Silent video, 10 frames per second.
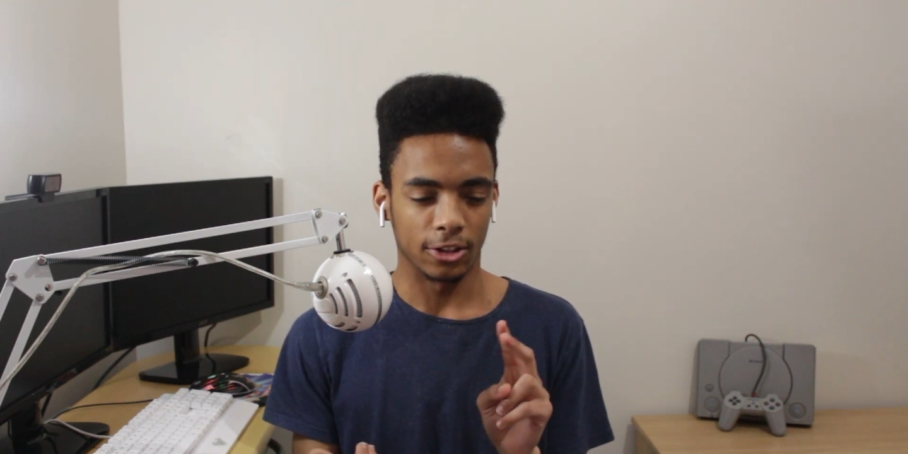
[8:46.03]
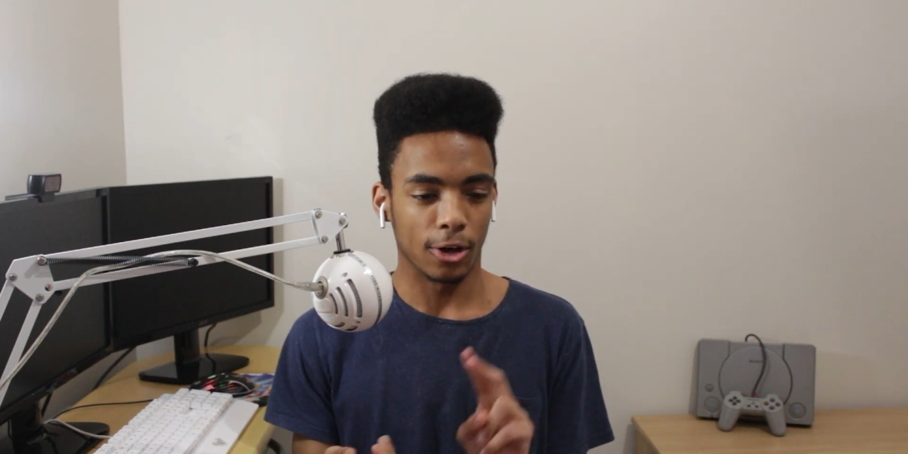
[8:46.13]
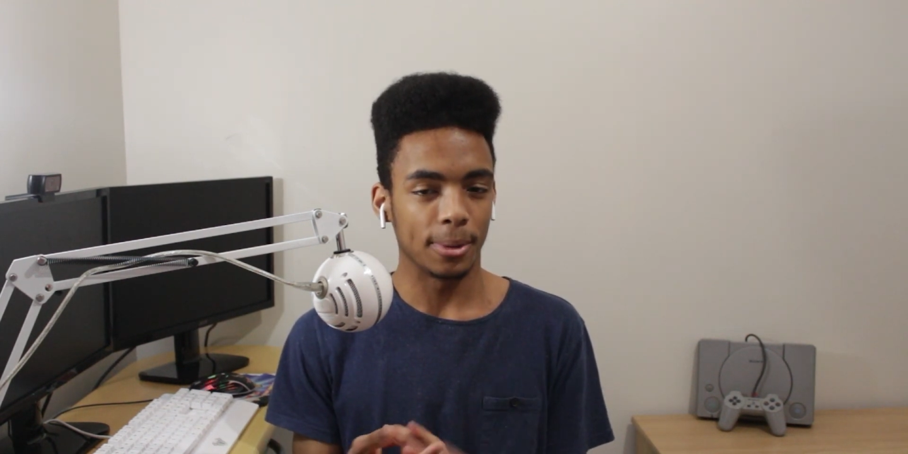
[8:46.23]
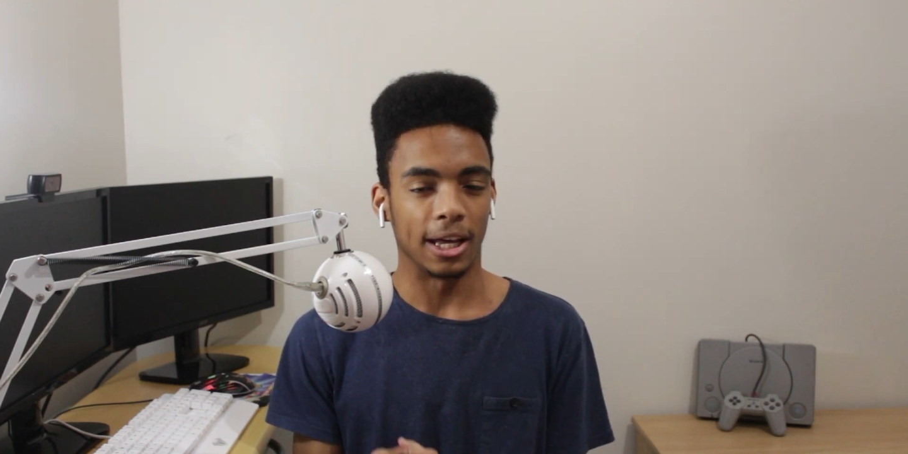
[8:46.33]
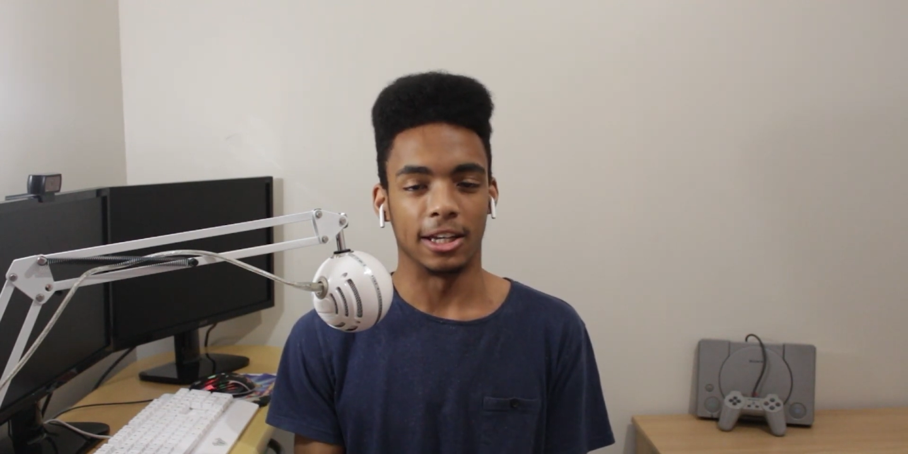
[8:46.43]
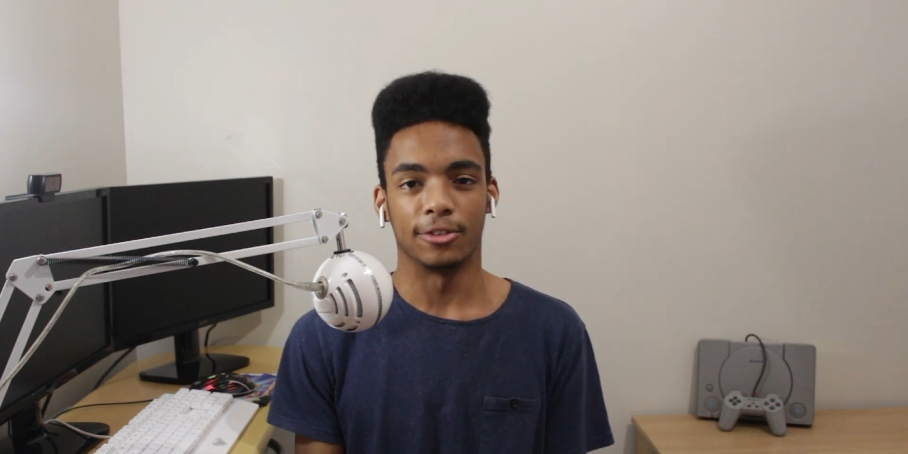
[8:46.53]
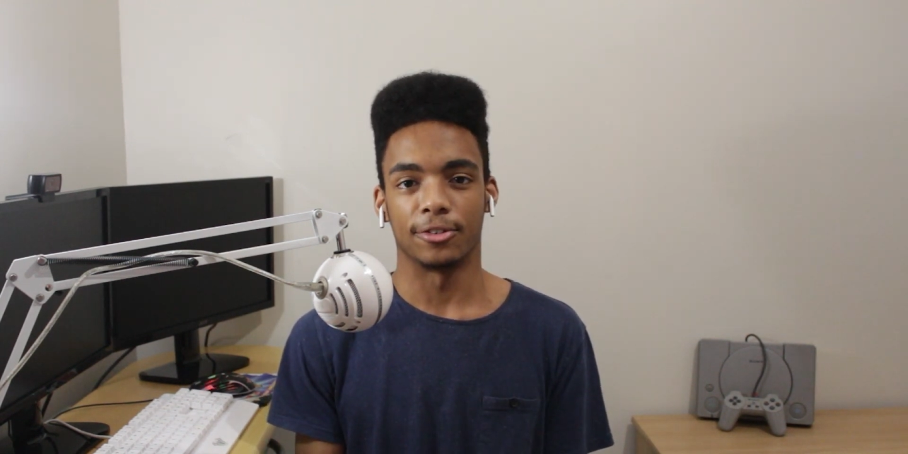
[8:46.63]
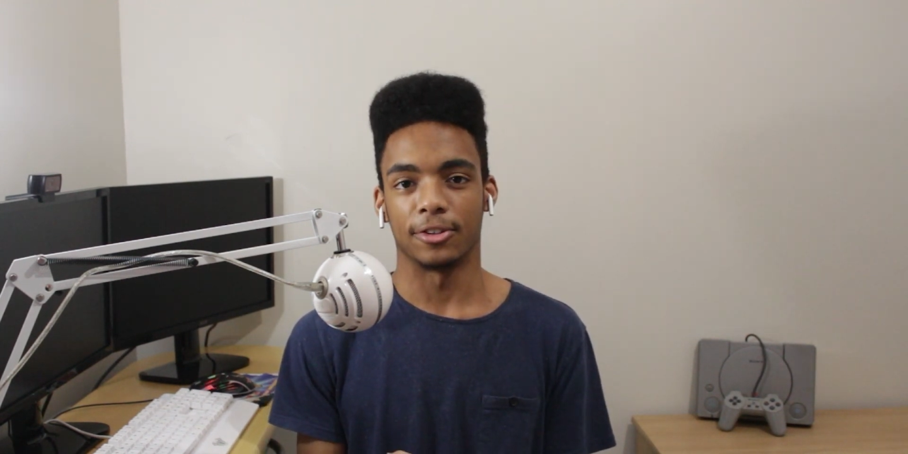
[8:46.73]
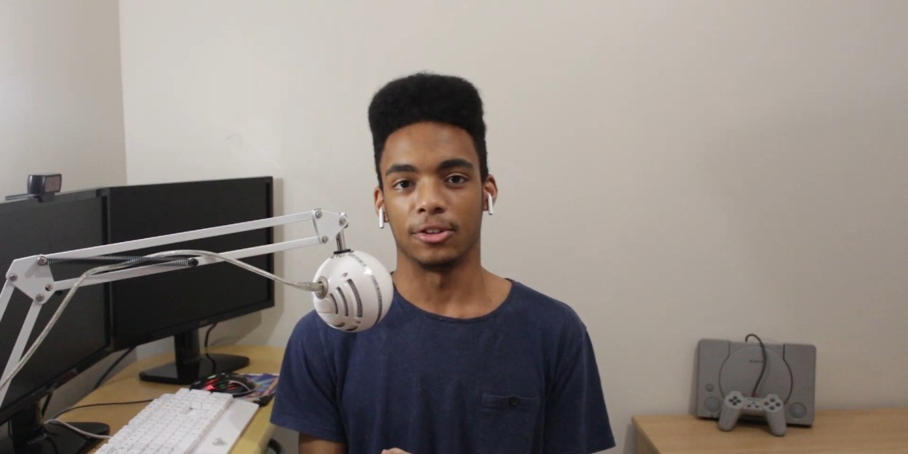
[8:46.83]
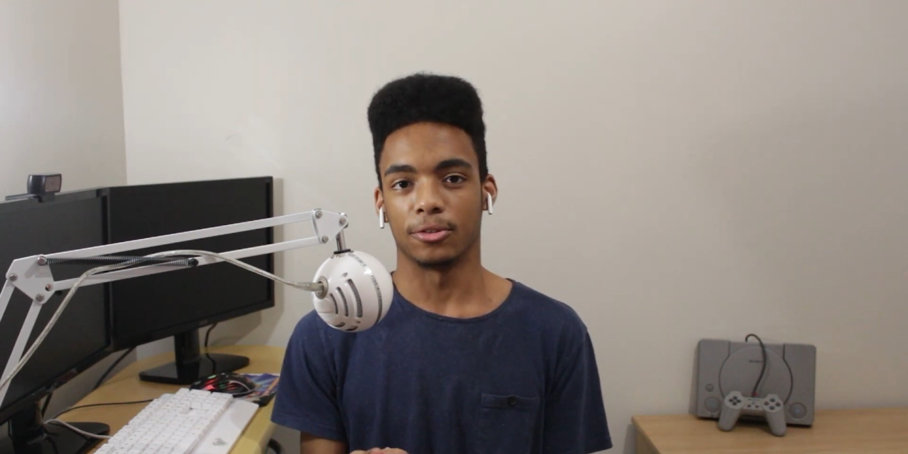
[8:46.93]
comment any other
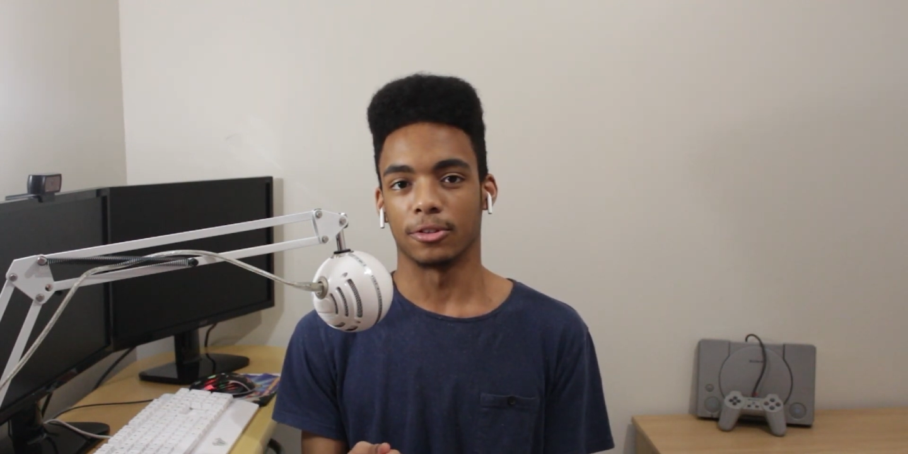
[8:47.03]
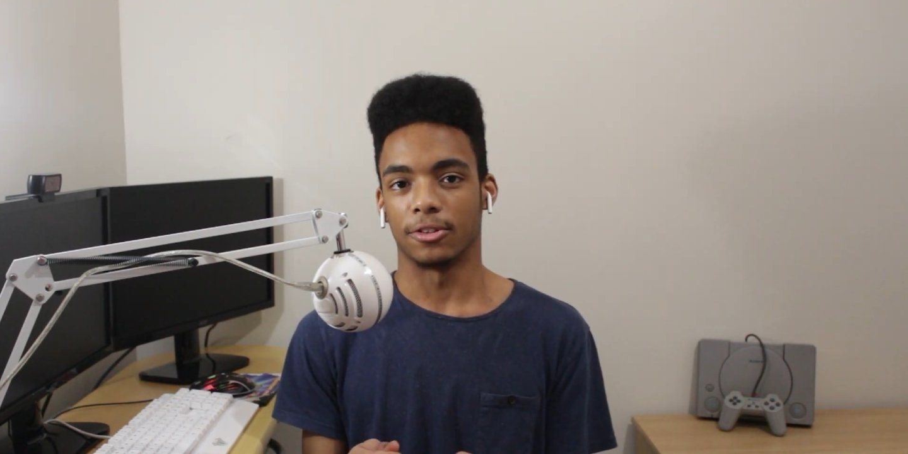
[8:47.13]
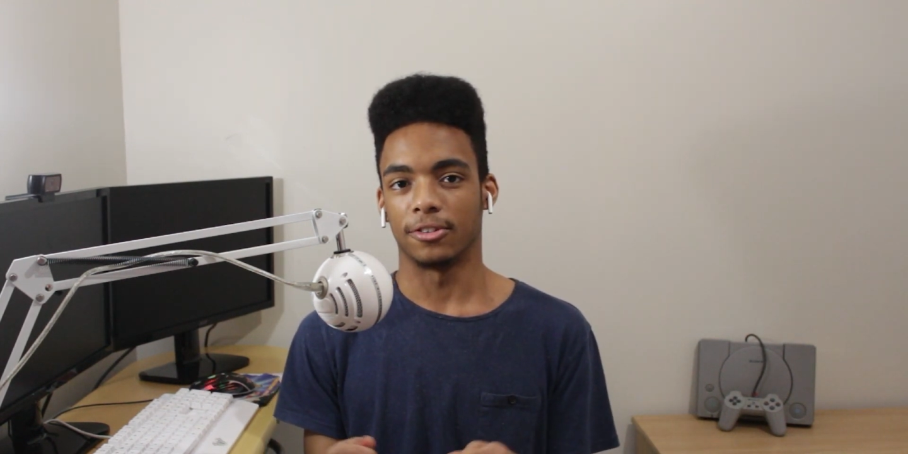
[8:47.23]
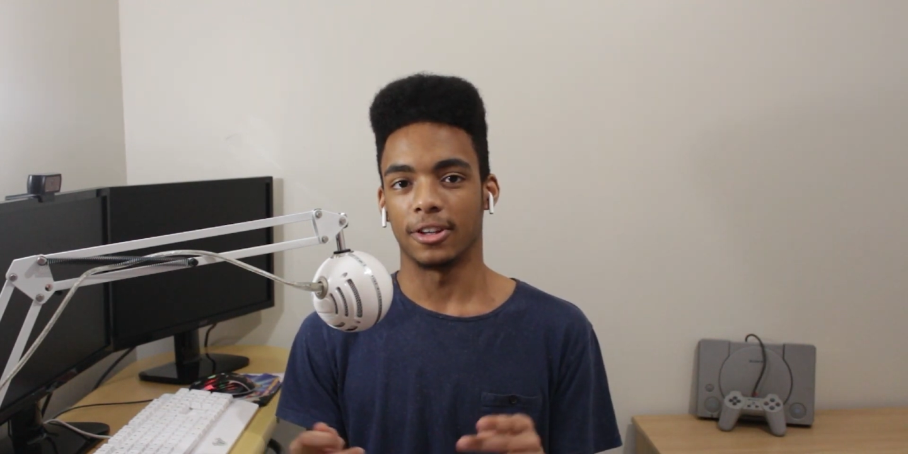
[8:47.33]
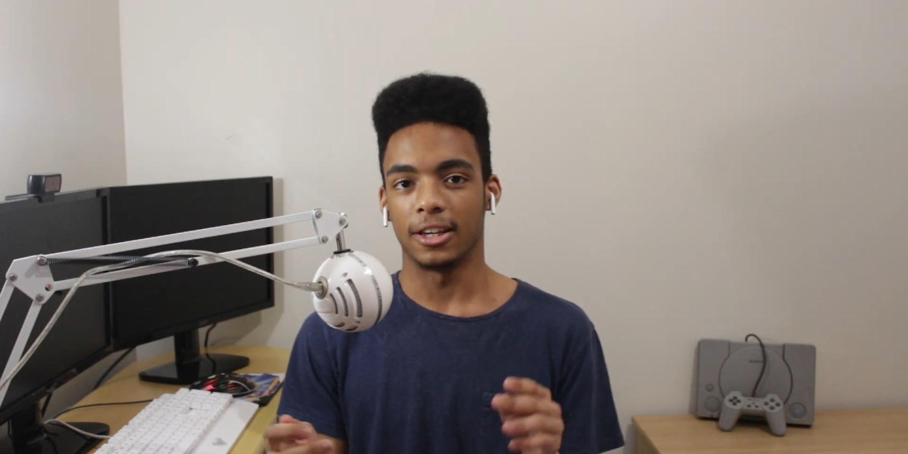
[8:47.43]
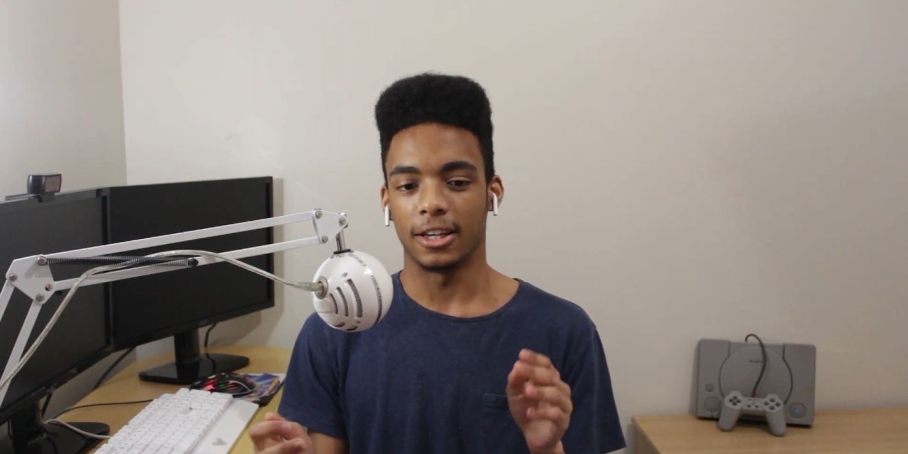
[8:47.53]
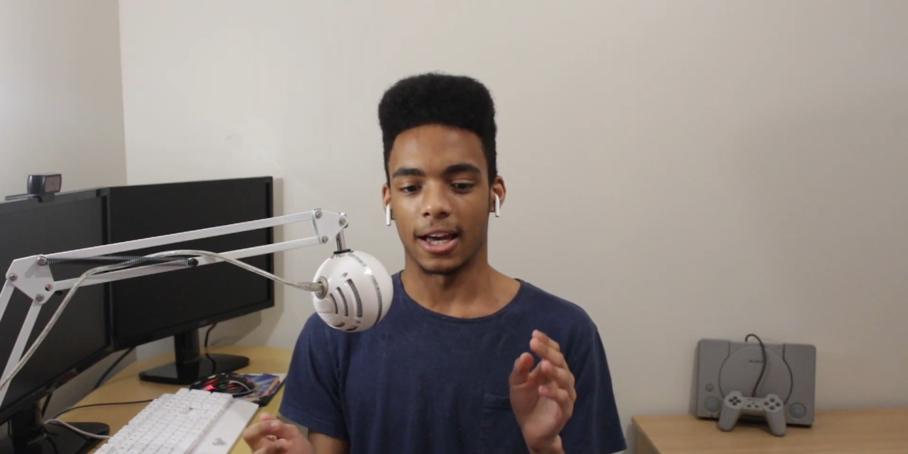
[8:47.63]
things you want to see.